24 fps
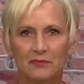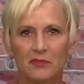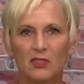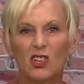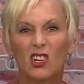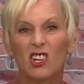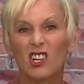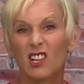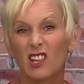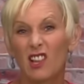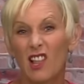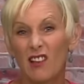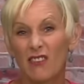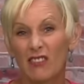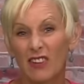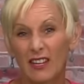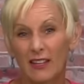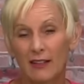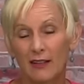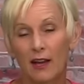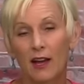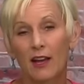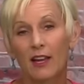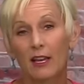You're going to love it.
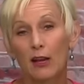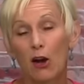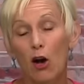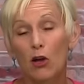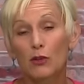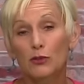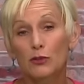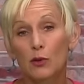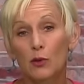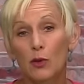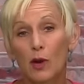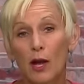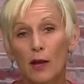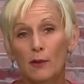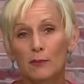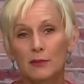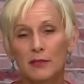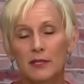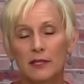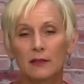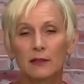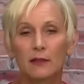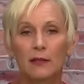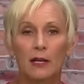It also
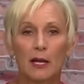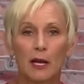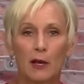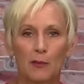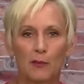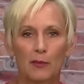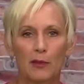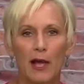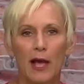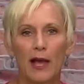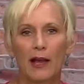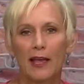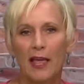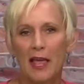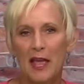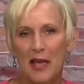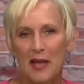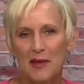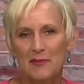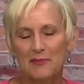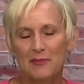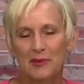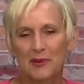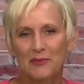comes in black
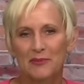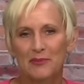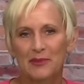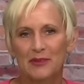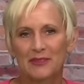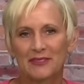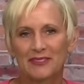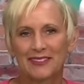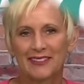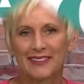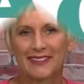and purple.